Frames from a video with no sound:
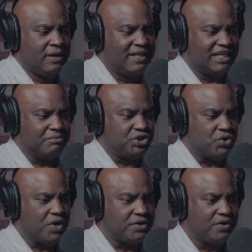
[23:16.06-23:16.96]
that the
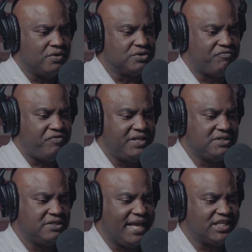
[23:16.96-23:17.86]
majority of those
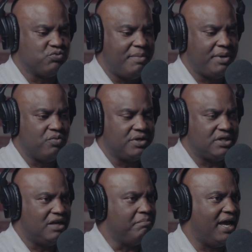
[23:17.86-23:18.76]
offenses against women were
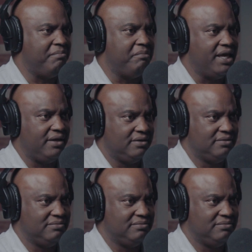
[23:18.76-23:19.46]
done by men.